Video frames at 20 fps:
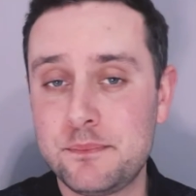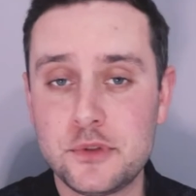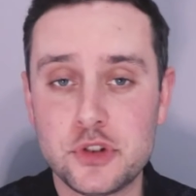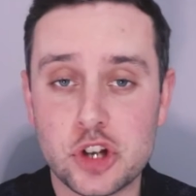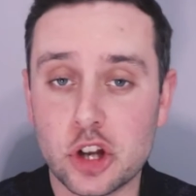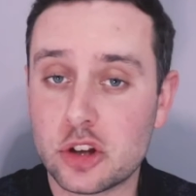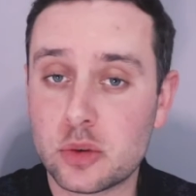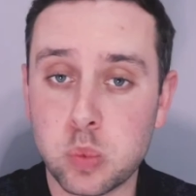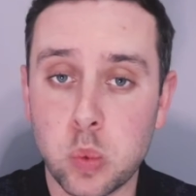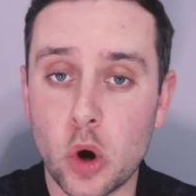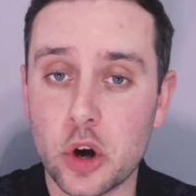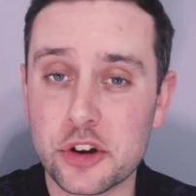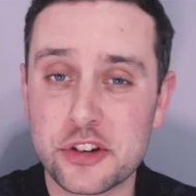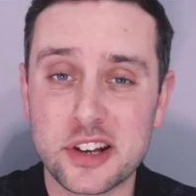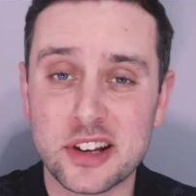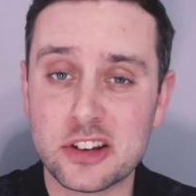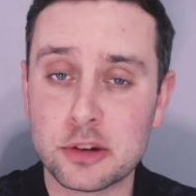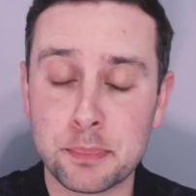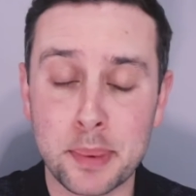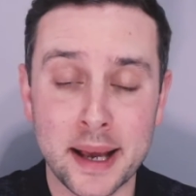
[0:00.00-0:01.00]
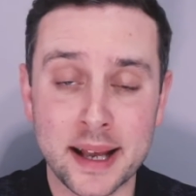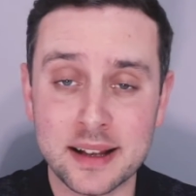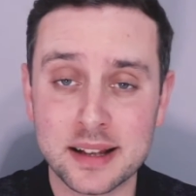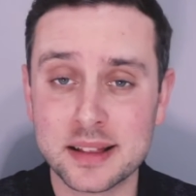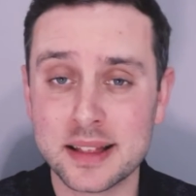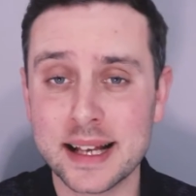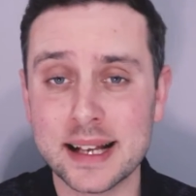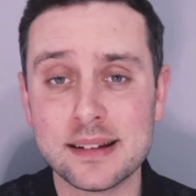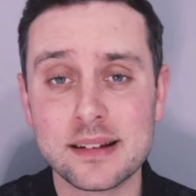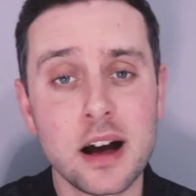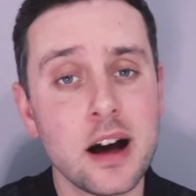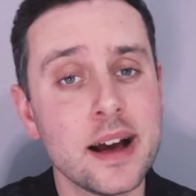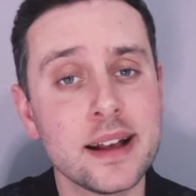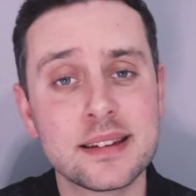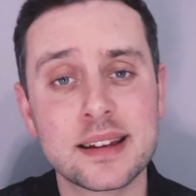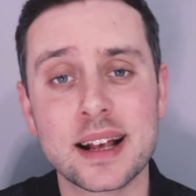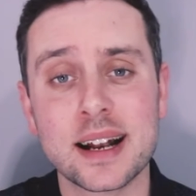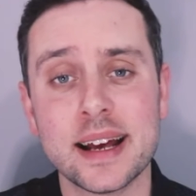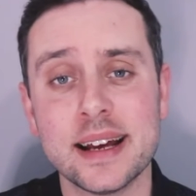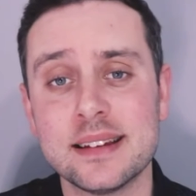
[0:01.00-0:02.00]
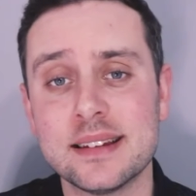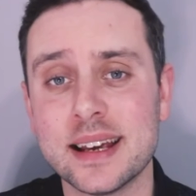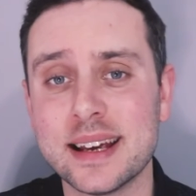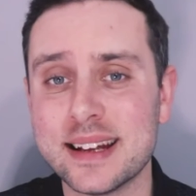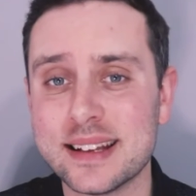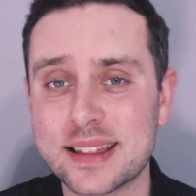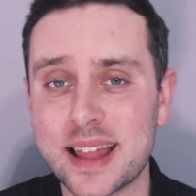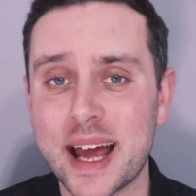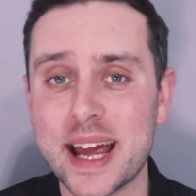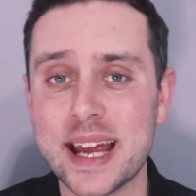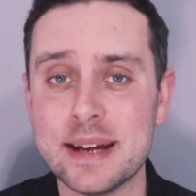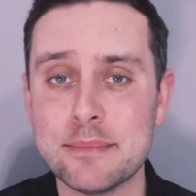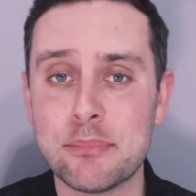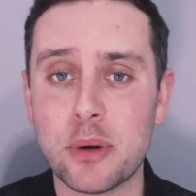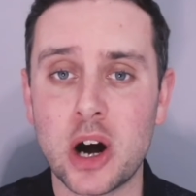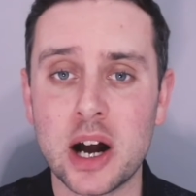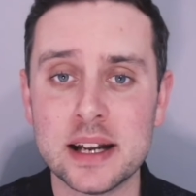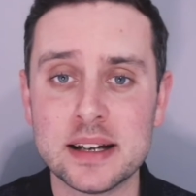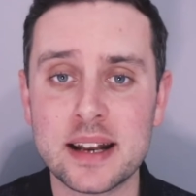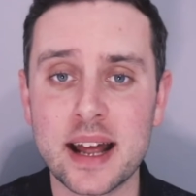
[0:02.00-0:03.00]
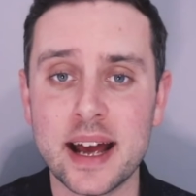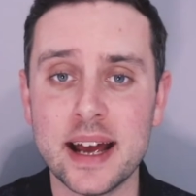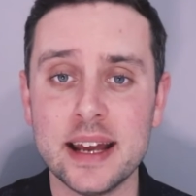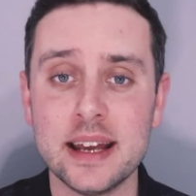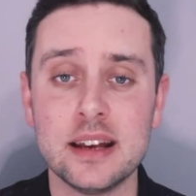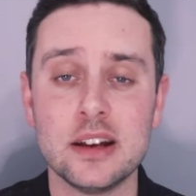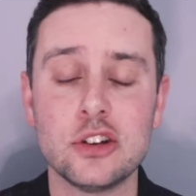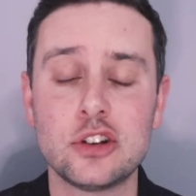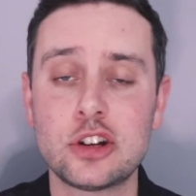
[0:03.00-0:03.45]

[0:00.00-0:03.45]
Just watch this space. Things are escalating day by day.